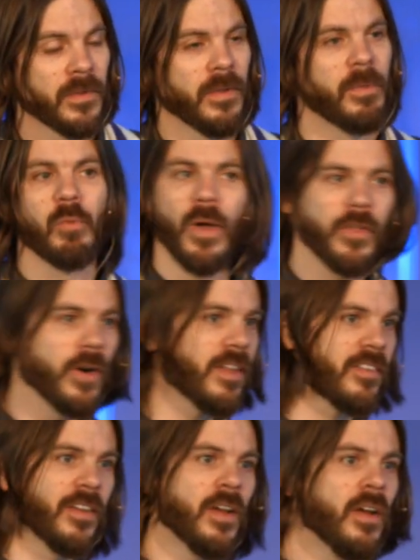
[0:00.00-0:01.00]
I mean, whether
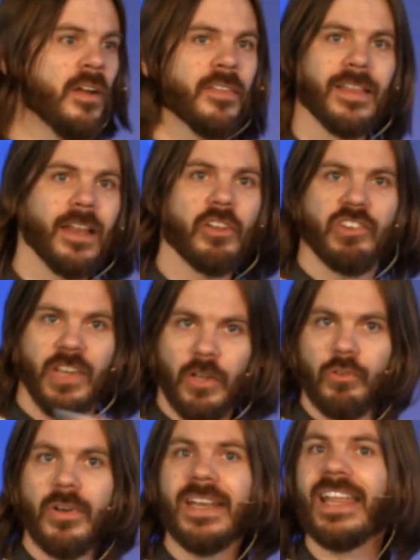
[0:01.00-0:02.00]
it's the little
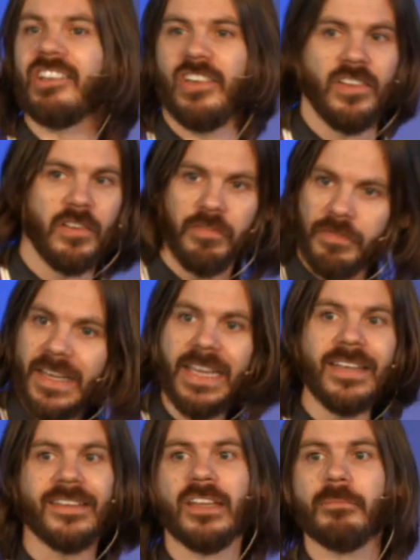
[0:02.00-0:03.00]
children at Jesus'
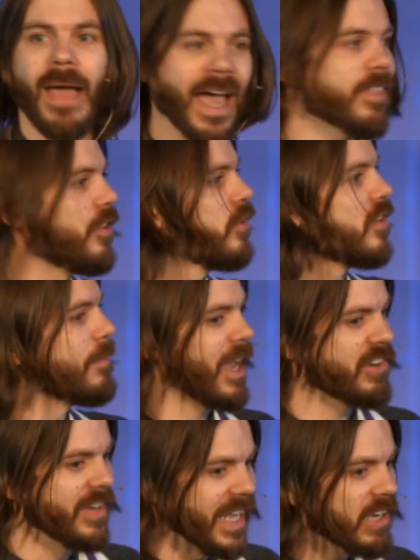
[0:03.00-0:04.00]
feet in Matthew's
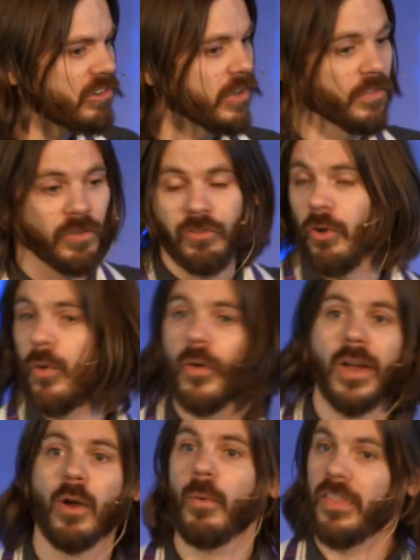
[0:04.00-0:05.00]
imagination of the
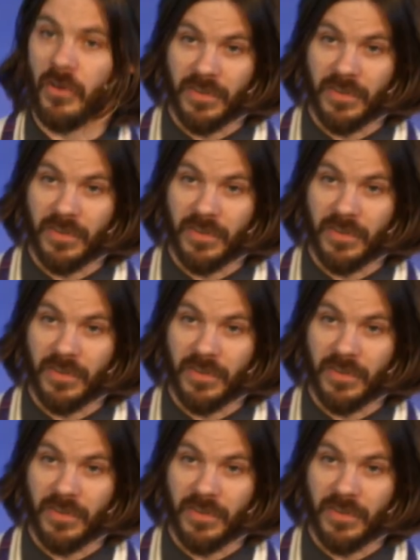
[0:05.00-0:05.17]
story, or whether